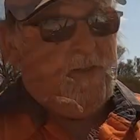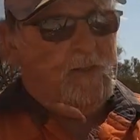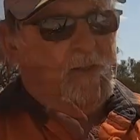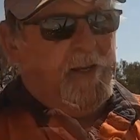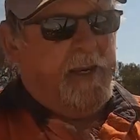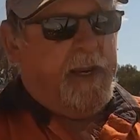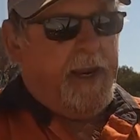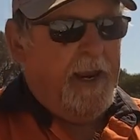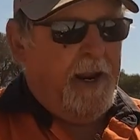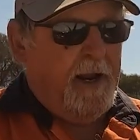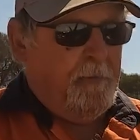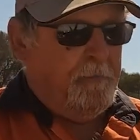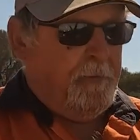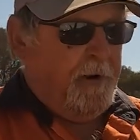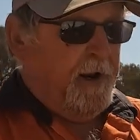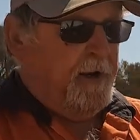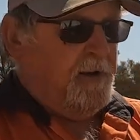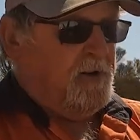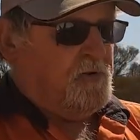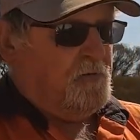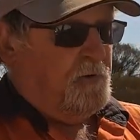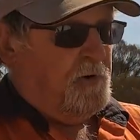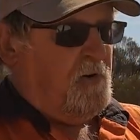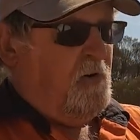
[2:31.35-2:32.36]
The
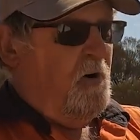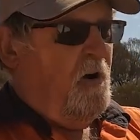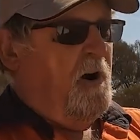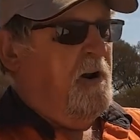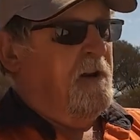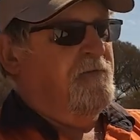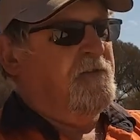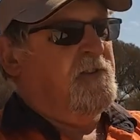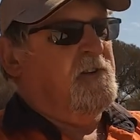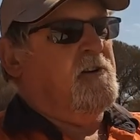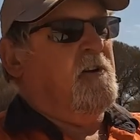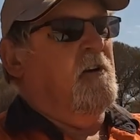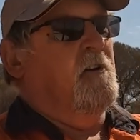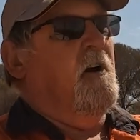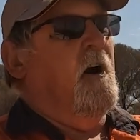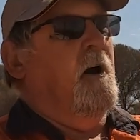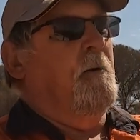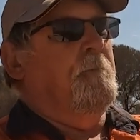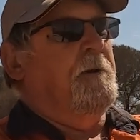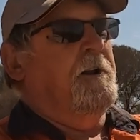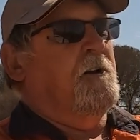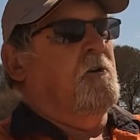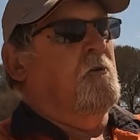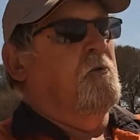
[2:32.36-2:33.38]
counterbalance required, I've just got an
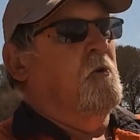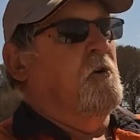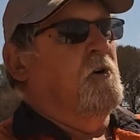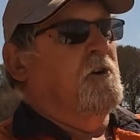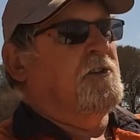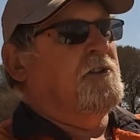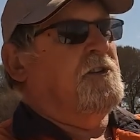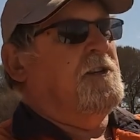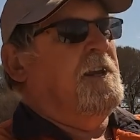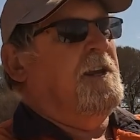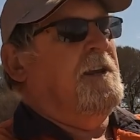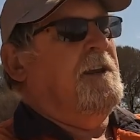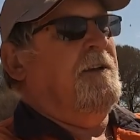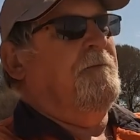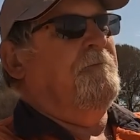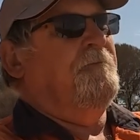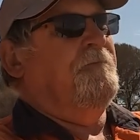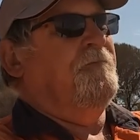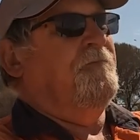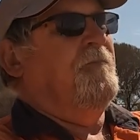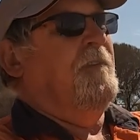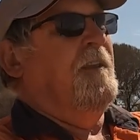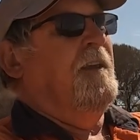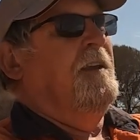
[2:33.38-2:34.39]
old bit of quartz there,
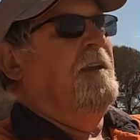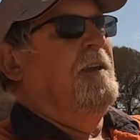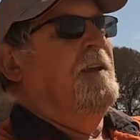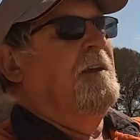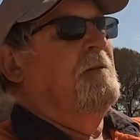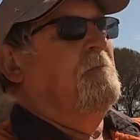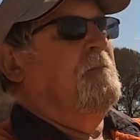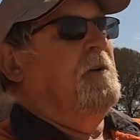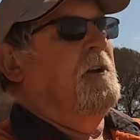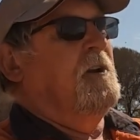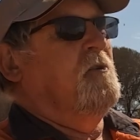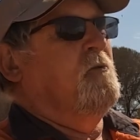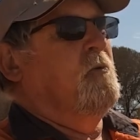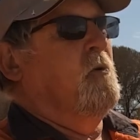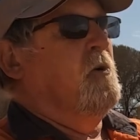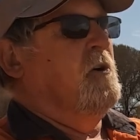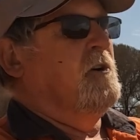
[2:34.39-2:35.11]
and it